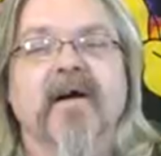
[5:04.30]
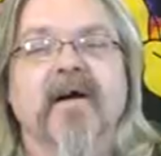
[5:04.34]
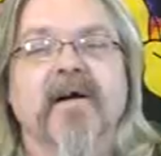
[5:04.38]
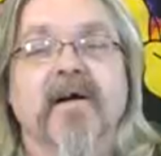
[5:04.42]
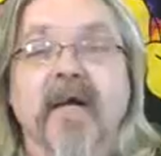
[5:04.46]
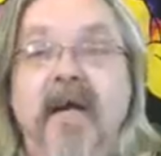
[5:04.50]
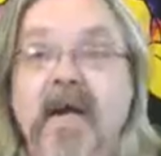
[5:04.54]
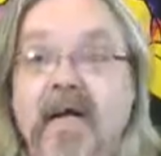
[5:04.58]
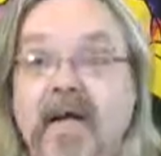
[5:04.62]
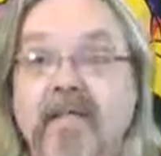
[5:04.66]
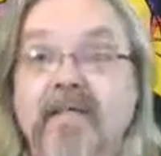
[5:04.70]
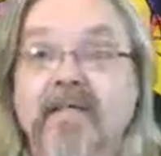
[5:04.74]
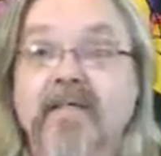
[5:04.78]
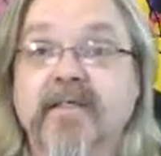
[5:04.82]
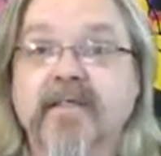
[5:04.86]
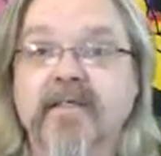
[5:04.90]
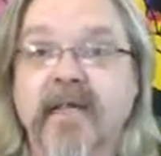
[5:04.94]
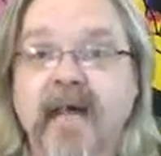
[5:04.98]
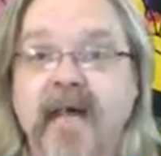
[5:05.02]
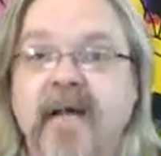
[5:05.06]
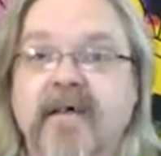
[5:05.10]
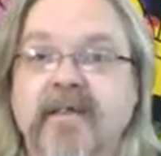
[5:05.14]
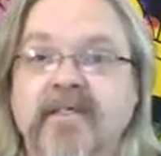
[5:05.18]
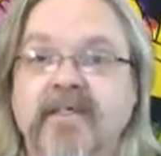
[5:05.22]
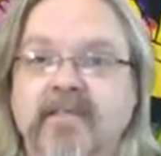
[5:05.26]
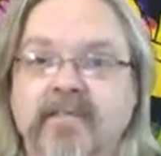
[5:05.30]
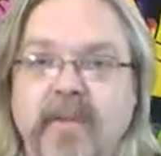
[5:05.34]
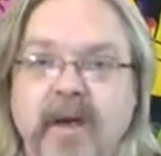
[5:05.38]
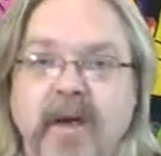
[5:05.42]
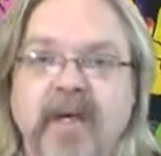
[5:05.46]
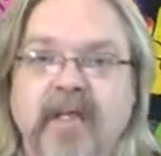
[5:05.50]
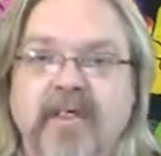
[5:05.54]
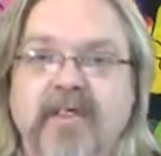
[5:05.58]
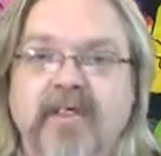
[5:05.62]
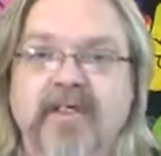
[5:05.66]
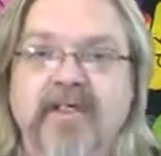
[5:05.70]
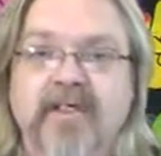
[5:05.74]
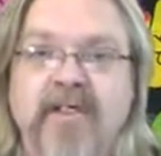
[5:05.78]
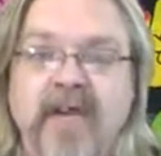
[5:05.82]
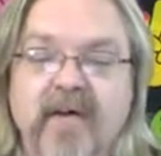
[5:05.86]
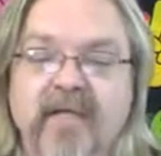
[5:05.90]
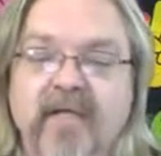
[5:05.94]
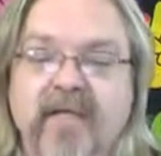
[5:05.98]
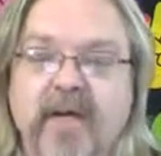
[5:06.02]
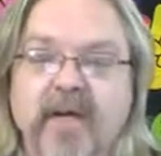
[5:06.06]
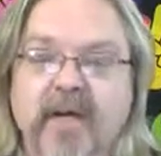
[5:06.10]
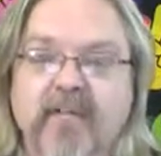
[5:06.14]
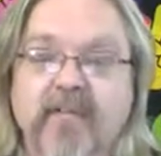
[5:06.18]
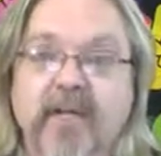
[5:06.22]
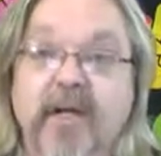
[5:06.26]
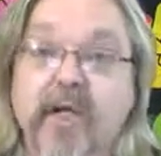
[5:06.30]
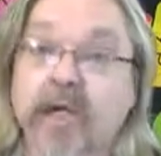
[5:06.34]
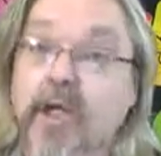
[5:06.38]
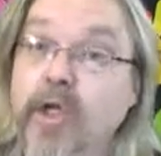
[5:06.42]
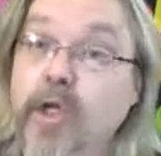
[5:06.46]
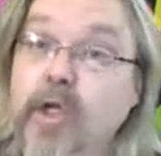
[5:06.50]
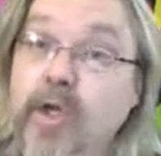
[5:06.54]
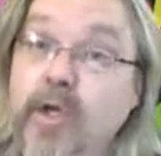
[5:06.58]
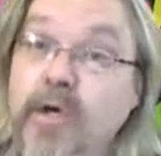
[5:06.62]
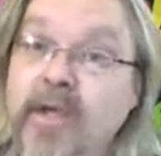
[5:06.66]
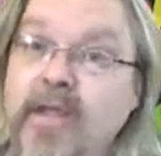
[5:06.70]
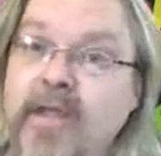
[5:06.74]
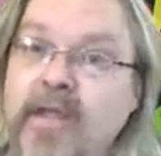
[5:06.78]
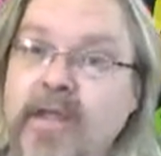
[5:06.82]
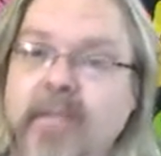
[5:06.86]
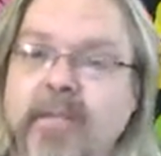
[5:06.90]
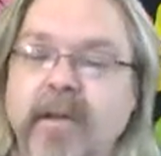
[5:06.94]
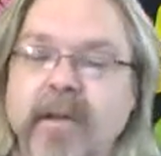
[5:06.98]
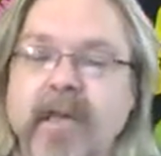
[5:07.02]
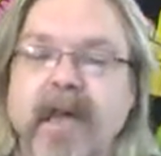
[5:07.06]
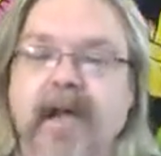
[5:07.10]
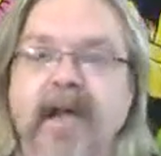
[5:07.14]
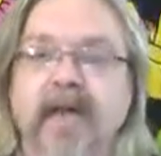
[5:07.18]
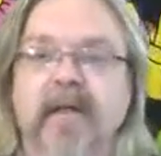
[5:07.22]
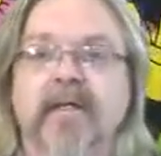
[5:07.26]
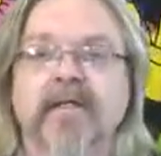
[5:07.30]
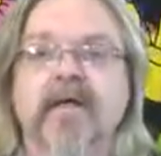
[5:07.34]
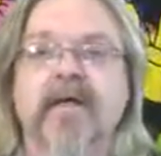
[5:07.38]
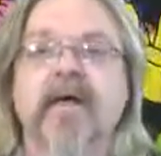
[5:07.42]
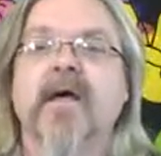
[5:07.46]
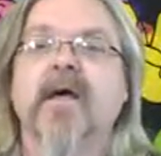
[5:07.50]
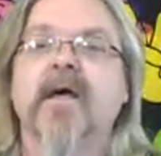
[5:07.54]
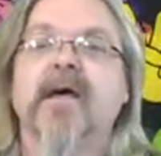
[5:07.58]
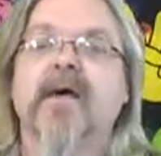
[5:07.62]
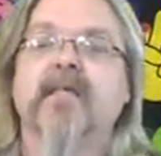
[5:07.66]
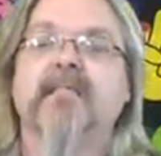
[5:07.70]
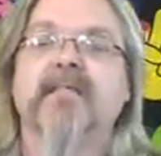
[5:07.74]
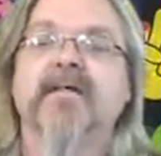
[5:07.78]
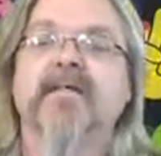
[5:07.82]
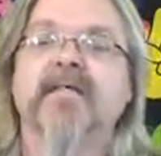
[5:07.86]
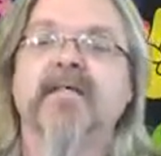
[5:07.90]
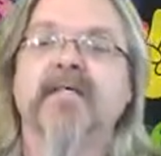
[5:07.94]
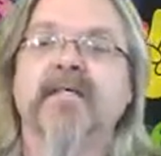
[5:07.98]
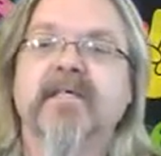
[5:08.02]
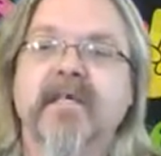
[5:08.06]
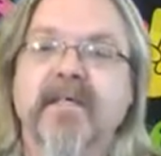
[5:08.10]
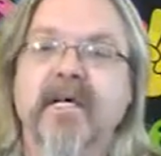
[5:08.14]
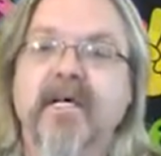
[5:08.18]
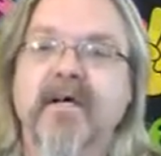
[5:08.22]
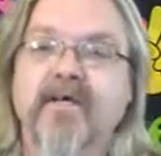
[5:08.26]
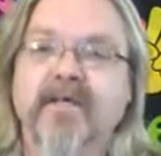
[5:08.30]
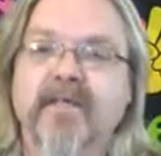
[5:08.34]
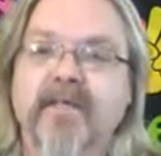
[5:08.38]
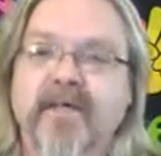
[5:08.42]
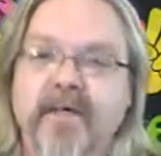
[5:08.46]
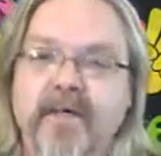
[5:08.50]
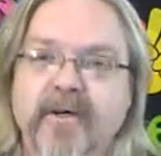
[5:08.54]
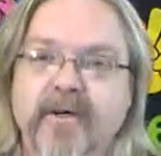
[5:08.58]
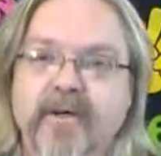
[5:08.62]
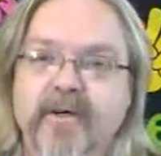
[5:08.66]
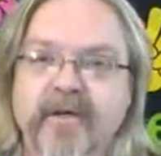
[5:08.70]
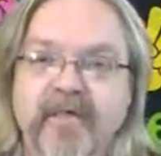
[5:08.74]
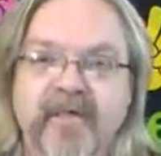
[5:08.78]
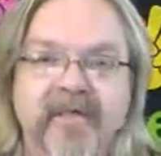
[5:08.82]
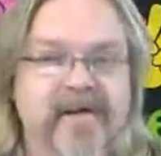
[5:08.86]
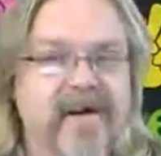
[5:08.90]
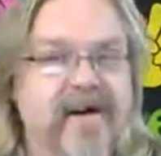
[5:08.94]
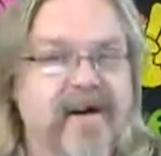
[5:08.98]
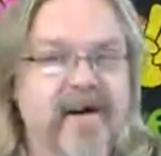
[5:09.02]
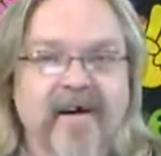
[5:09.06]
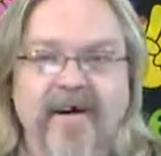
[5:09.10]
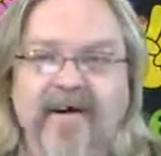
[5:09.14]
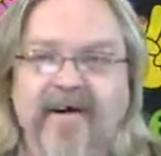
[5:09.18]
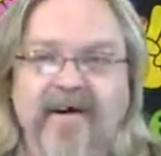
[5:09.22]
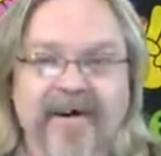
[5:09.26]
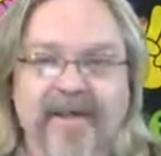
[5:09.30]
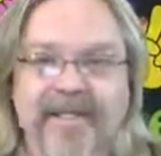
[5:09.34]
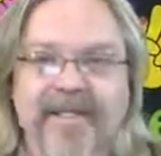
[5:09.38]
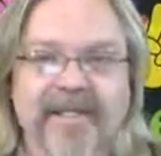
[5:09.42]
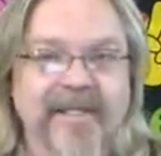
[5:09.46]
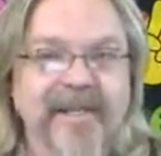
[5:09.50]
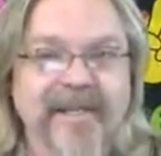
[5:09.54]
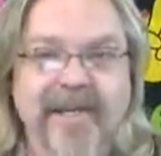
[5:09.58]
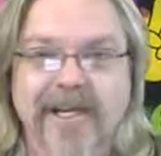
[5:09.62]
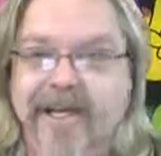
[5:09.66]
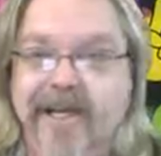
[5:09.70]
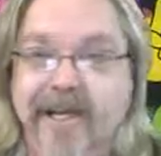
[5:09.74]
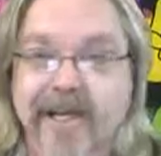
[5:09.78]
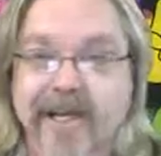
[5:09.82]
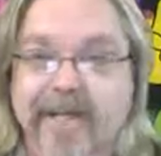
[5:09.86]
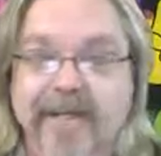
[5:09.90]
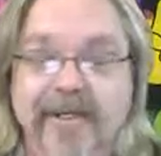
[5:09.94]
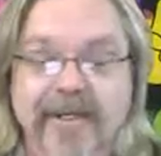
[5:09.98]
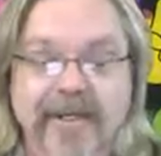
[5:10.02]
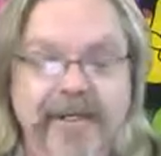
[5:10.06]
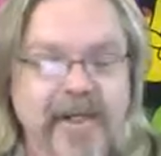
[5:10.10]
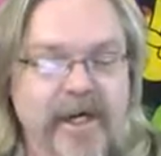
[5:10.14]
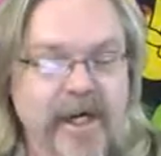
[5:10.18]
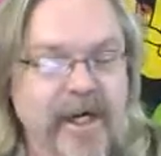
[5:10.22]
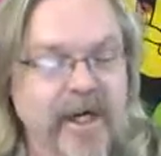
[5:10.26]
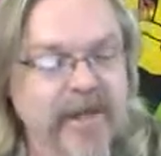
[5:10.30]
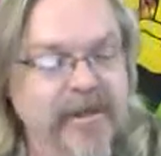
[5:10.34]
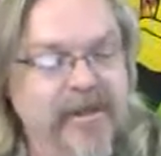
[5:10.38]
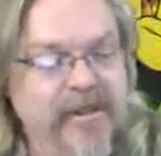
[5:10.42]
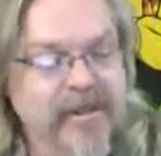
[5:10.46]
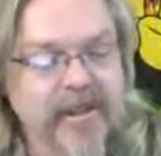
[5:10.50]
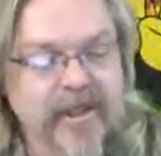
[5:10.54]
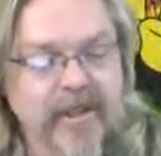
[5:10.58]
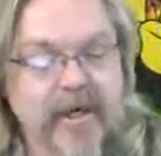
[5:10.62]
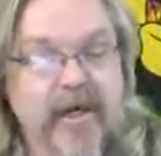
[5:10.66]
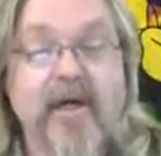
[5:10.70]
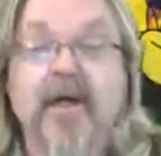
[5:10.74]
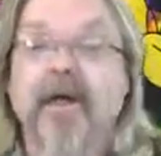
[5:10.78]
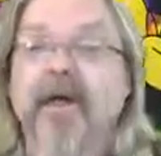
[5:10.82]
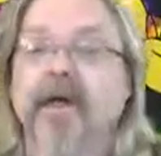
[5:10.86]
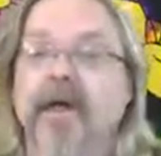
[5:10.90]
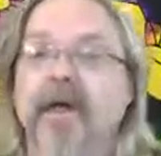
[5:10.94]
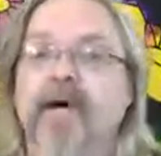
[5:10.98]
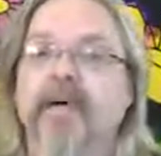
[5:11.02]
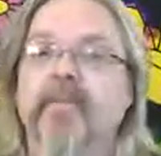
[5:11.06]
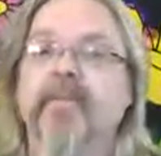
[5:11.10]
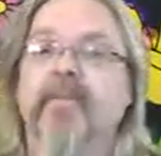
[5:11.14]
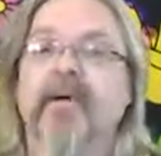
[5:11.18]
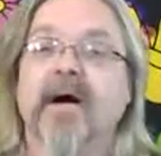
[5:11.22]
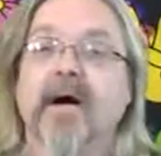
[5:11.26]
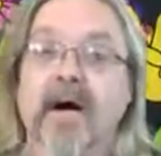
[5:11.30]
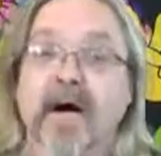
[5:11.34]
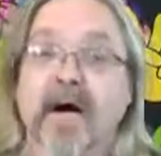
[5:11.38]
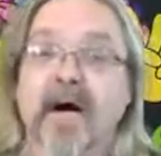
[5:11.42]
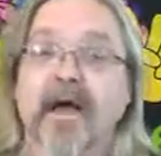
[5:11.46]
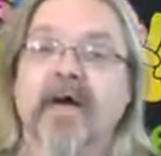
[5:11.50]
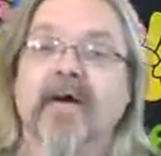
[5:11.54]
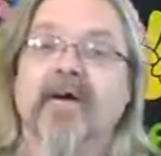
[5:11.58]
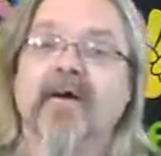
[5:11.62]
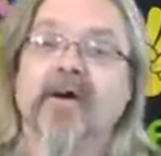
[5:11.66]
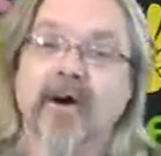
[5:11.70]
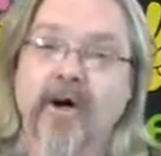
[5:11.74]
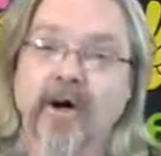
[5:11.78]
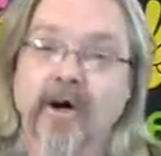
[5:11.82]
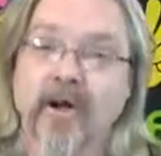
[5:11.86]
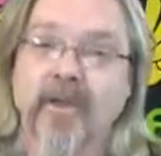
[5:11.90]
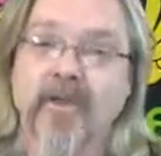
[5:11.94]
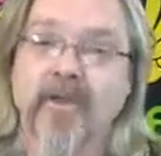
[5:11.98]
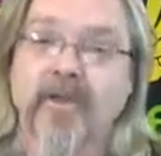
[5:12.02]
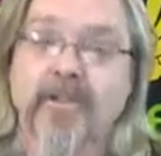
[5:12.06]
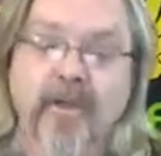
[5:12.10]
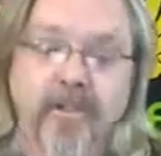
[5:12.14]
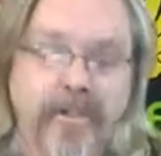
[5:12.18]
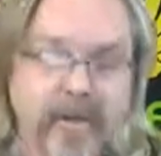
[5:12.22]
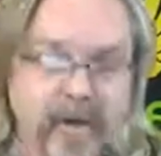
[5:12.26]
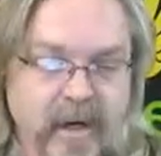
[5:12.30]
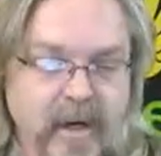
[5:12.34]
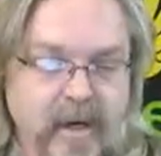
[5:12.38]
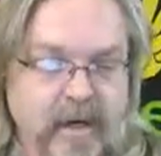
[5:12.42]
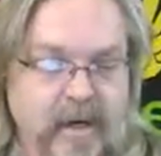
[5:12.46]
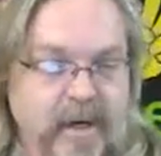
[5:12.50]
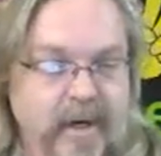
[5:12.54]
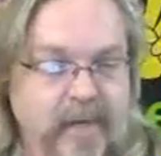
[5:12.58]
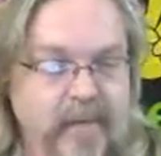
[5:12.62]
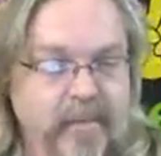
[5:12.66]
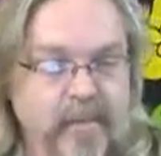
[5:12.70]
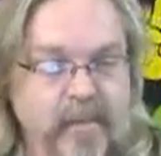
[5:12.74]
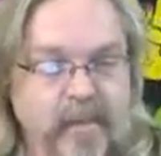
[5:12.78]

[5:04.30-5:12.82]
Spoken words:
Yes, man is definitely polluting the planet, but CO2 is not causing climate change, in my honest opinion.